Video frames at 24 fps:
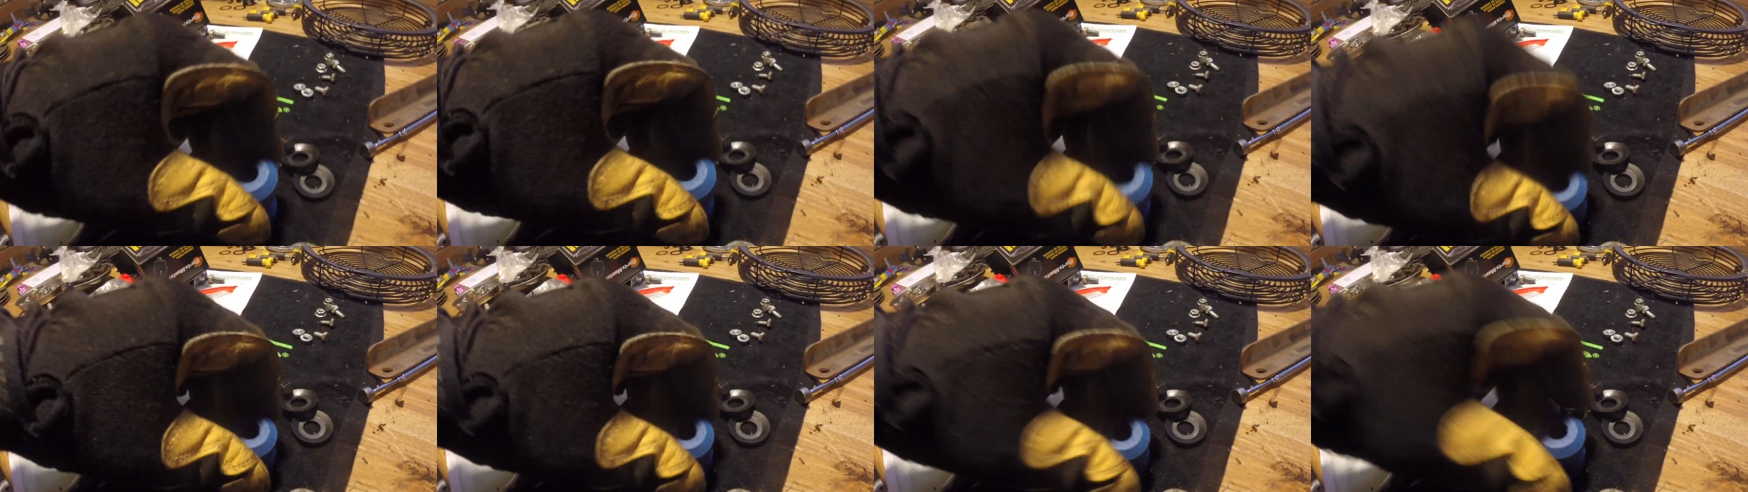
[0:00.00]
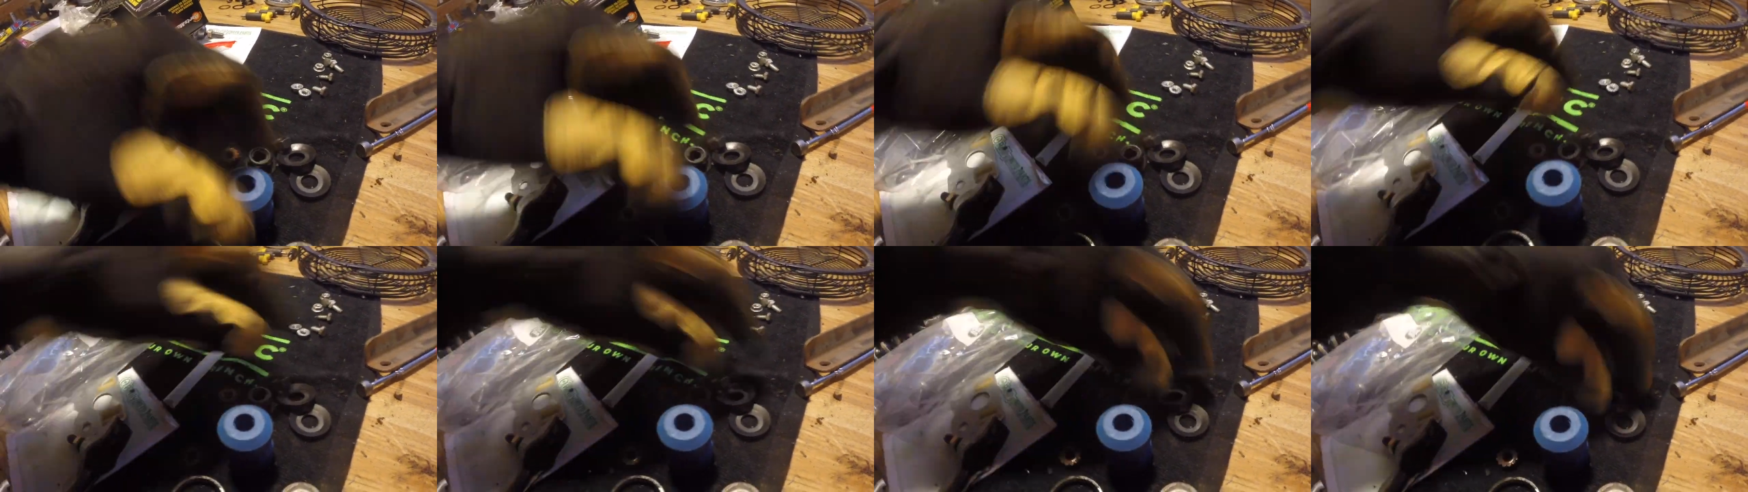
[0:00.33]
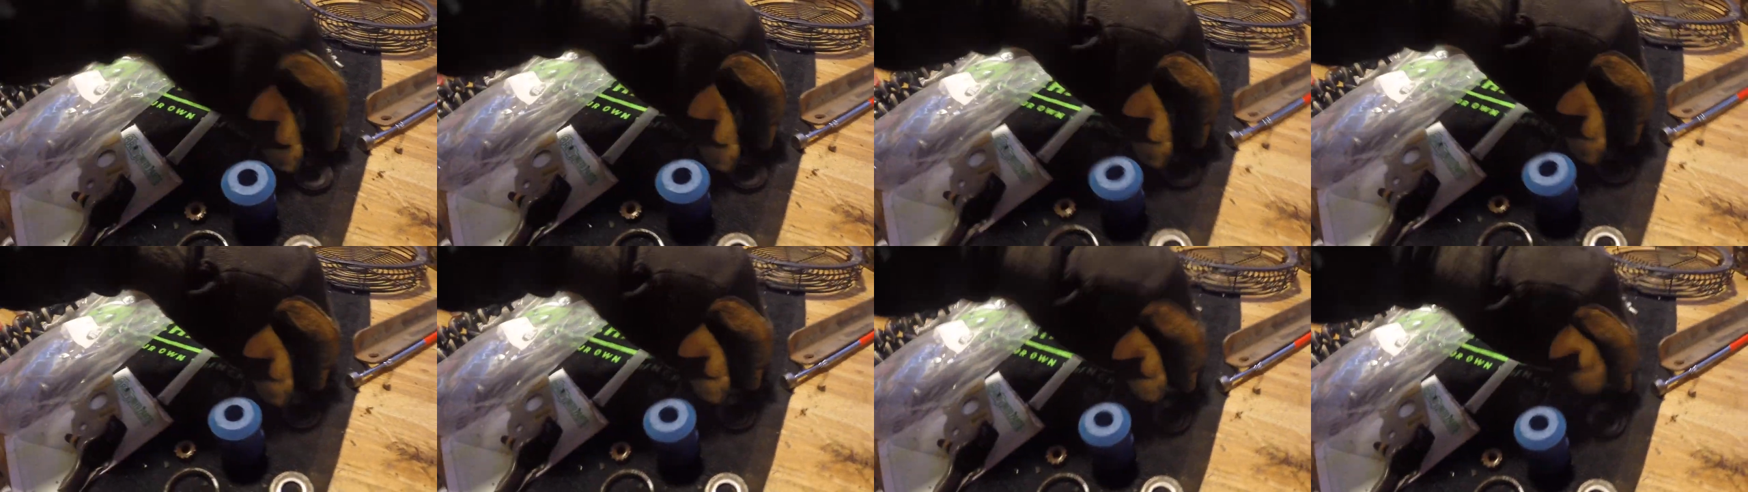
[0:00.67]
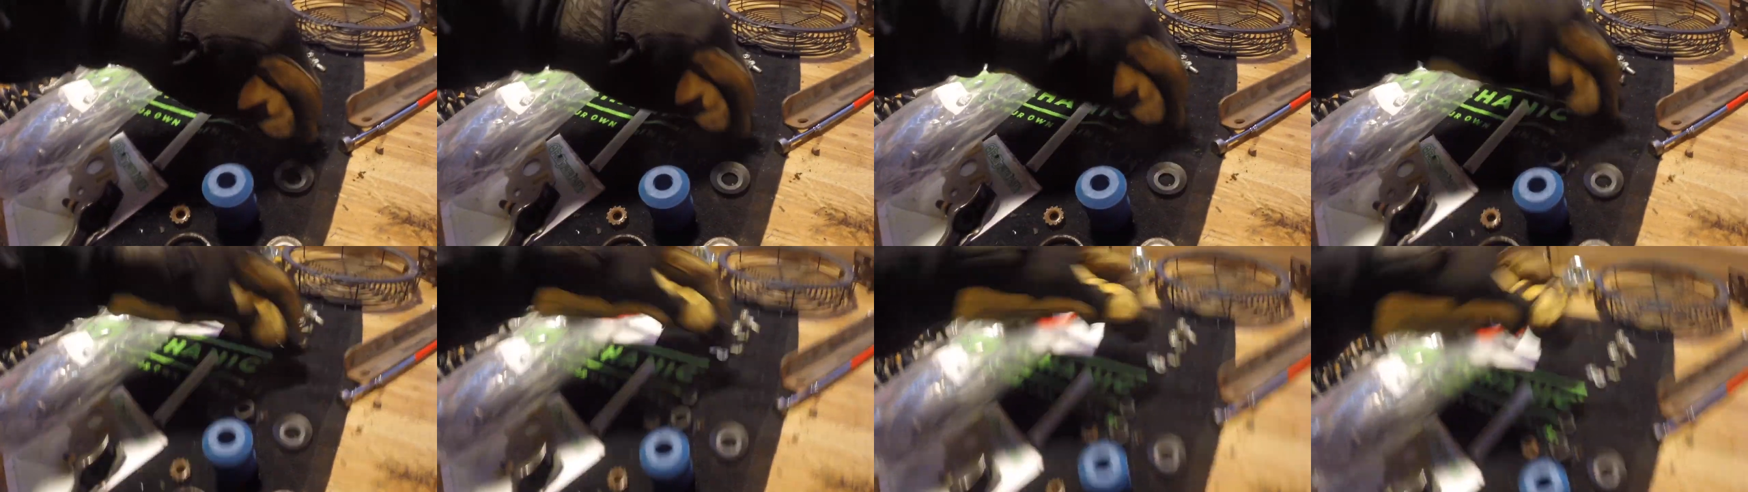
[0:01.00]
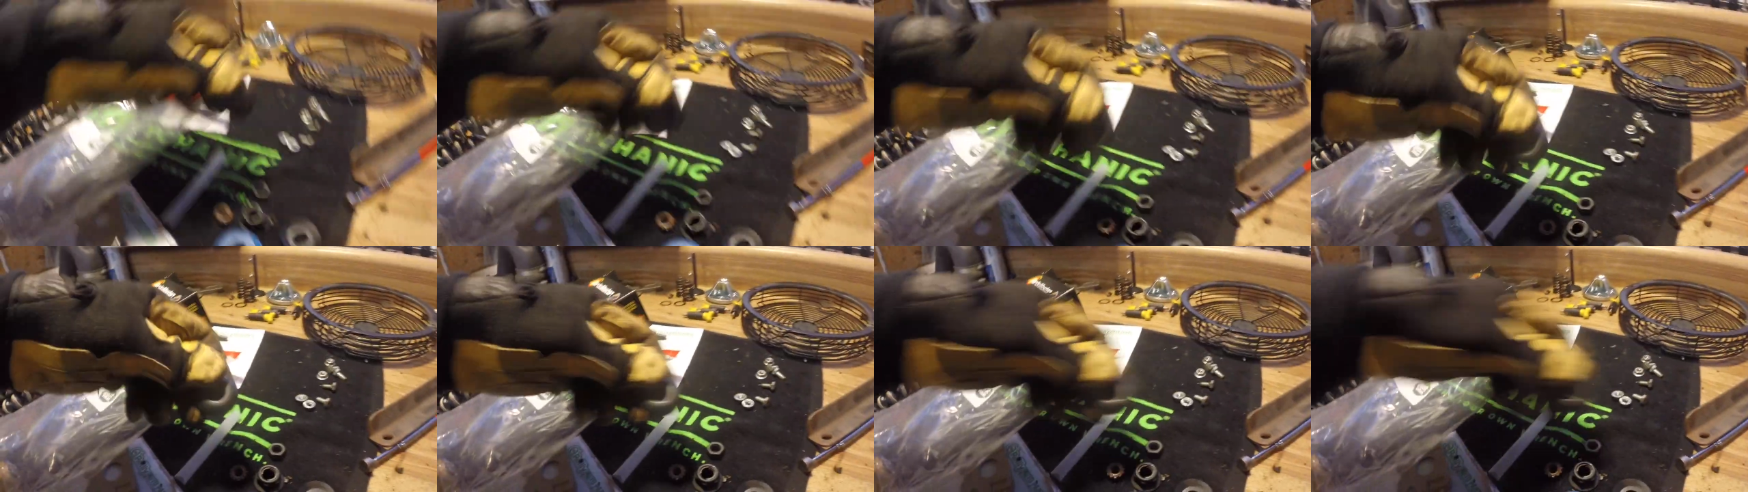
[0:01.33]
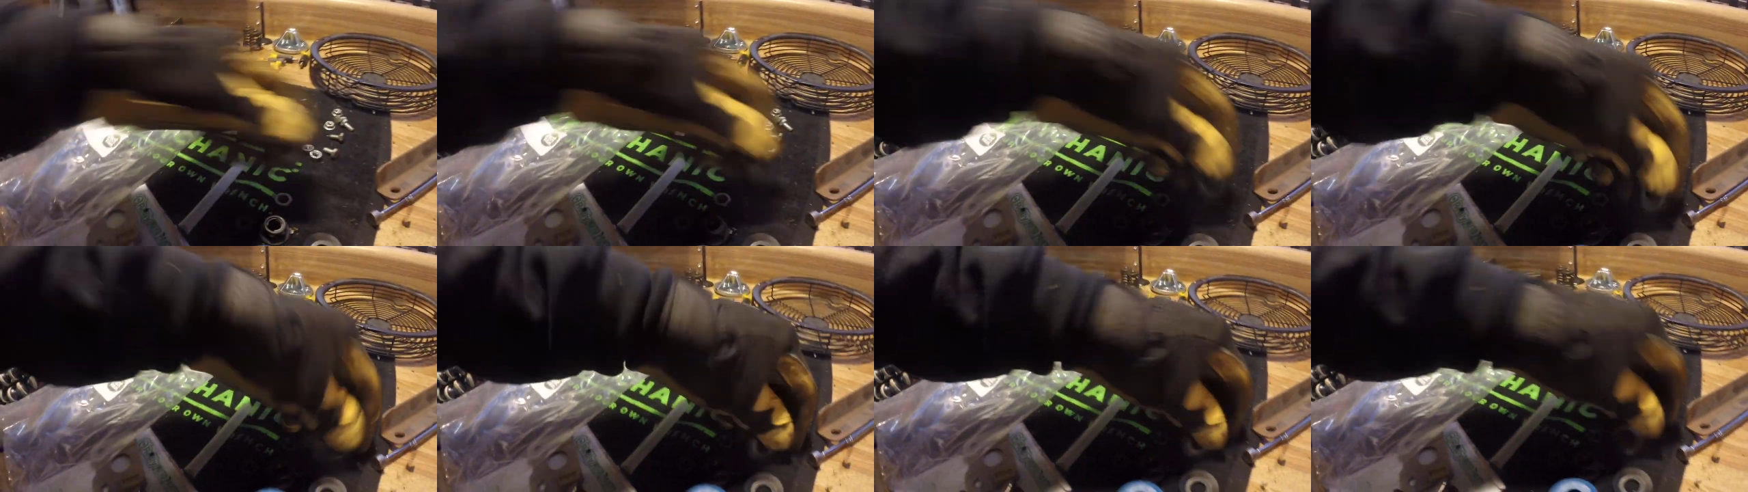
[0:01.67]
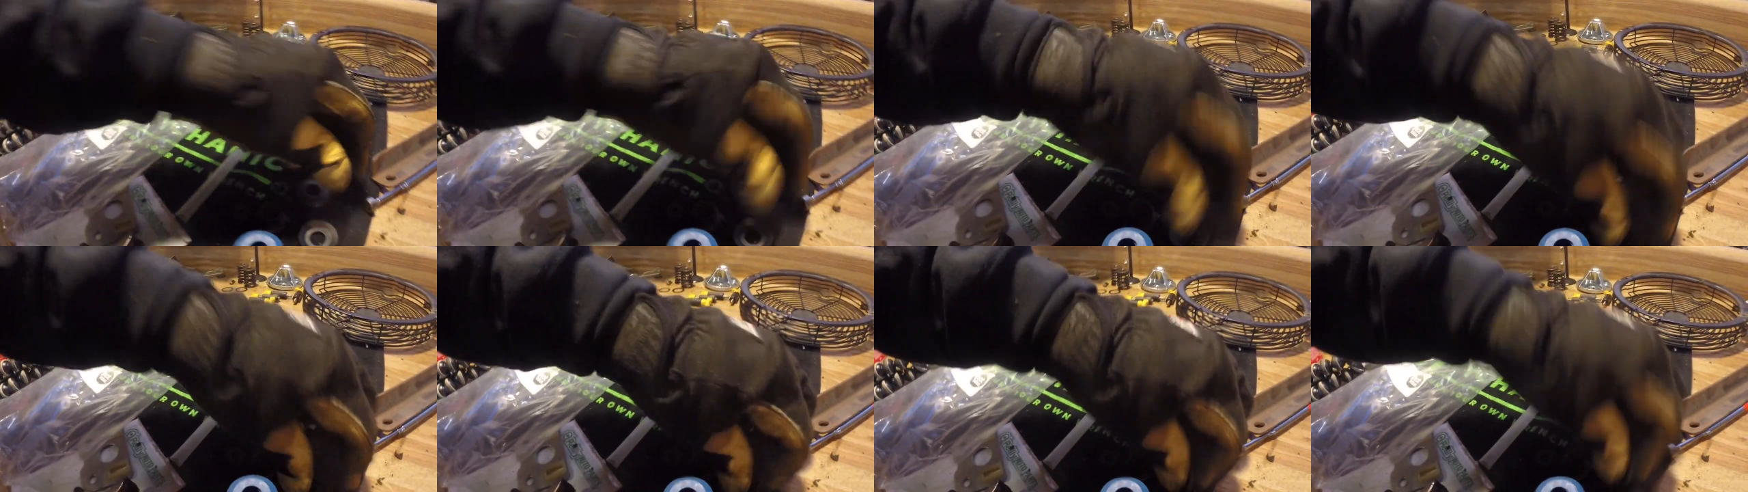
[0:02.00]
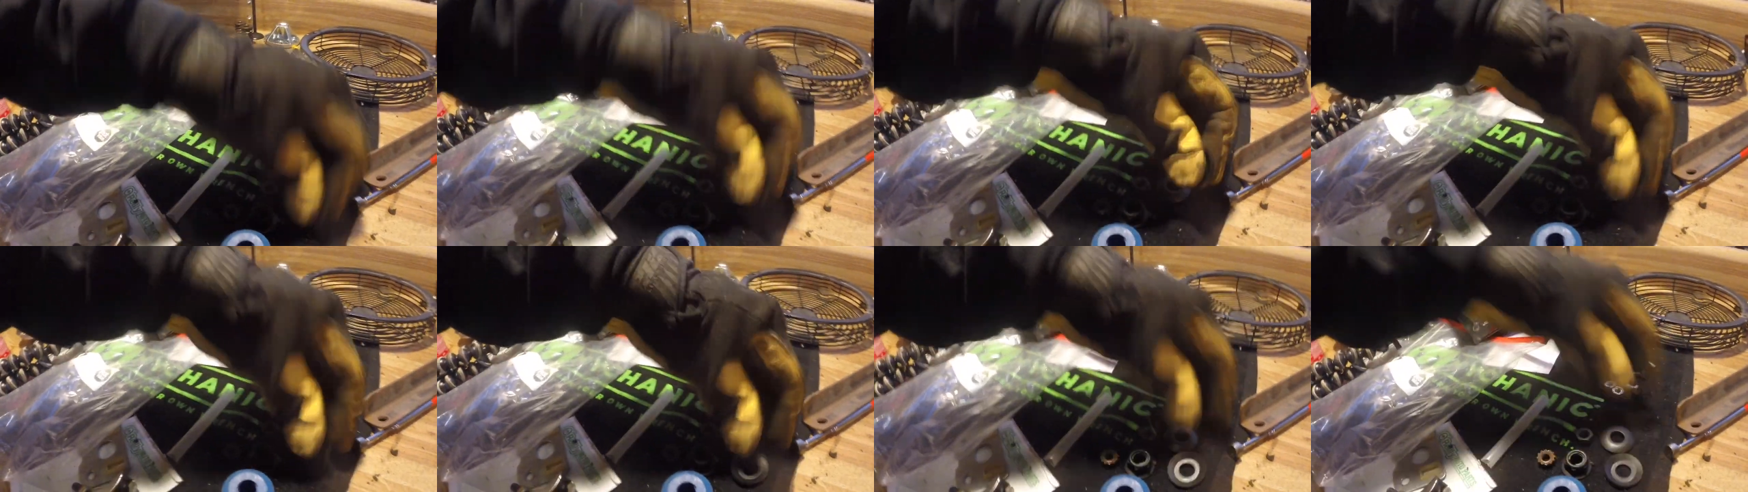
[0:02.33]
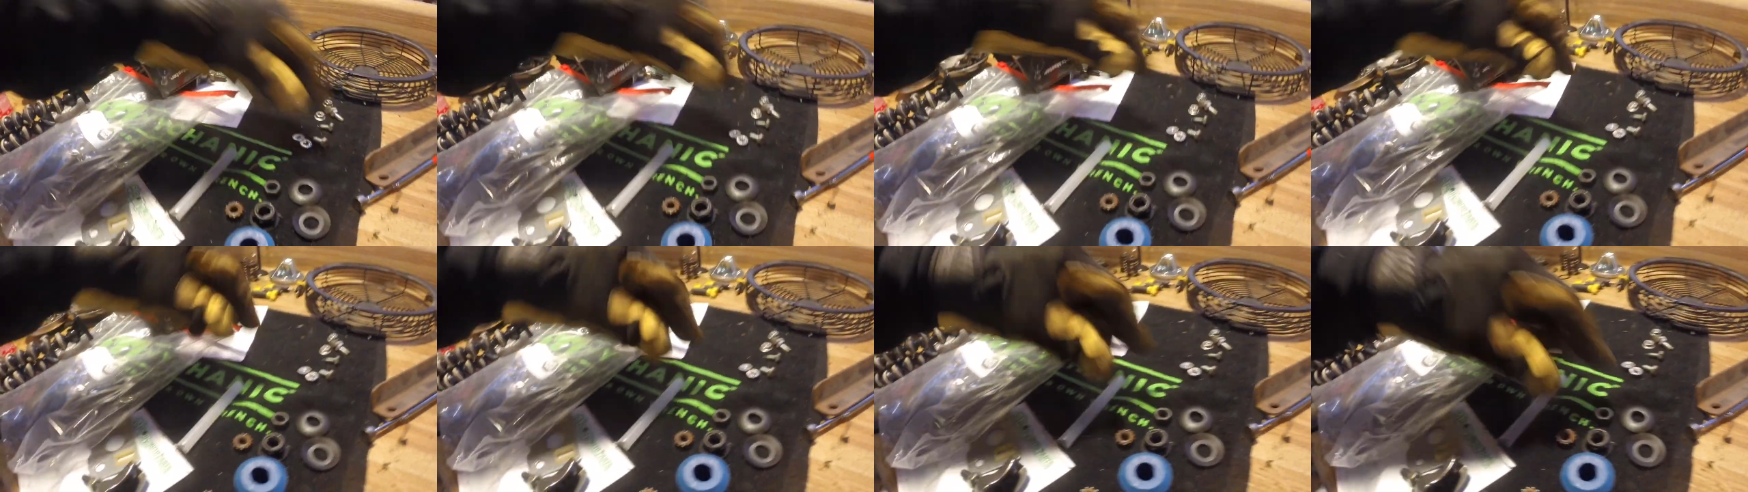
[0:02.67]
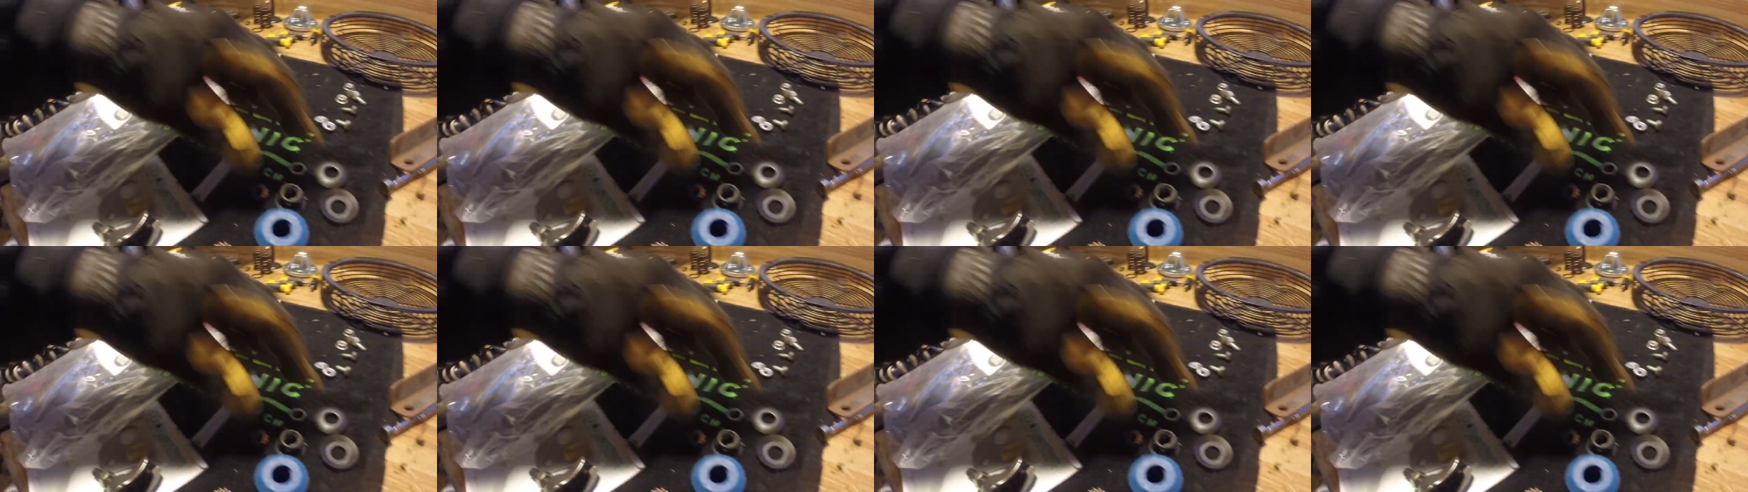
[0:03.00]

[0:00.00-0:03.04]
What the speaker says: No face is visible, so there are no lips to read.